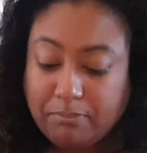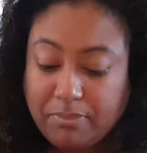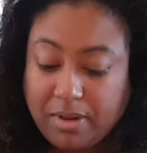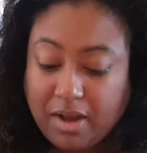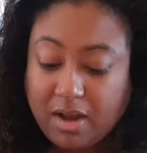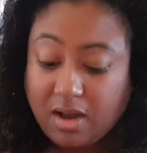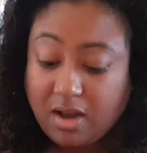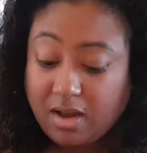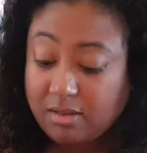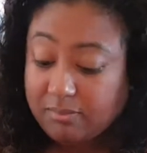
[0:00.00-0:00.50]

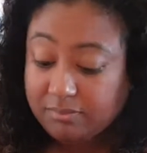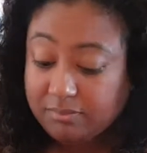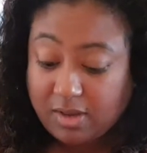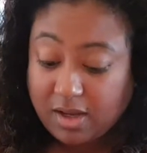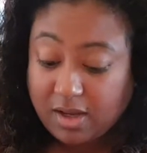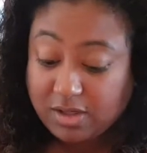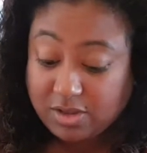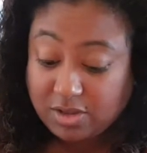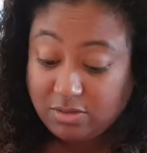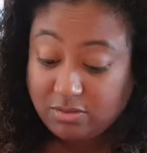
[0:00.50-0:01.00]
But
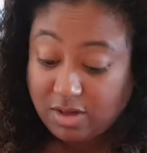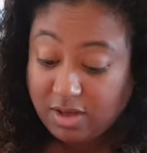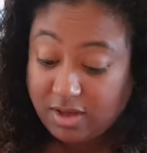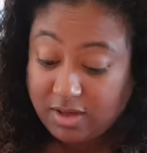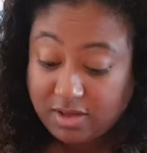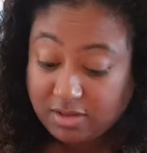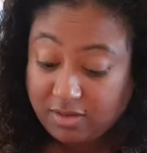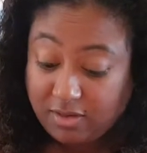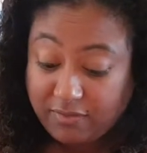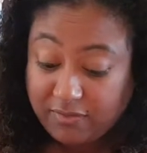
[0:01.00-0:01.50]
I do like
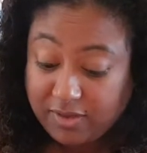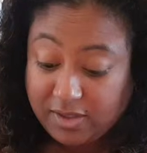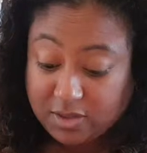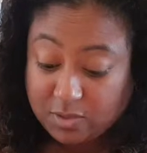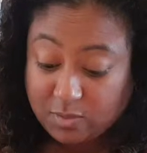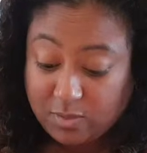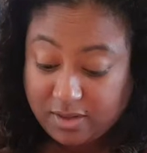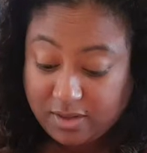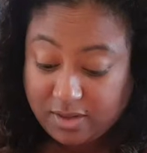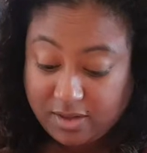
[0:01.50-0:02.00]
it. I think
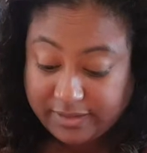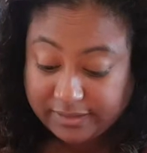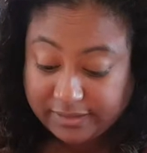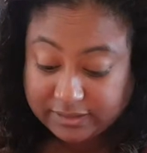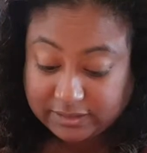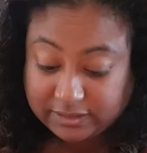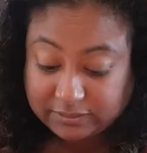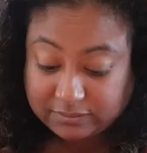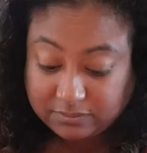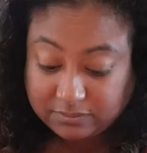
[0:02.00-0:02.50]
it's quite nice.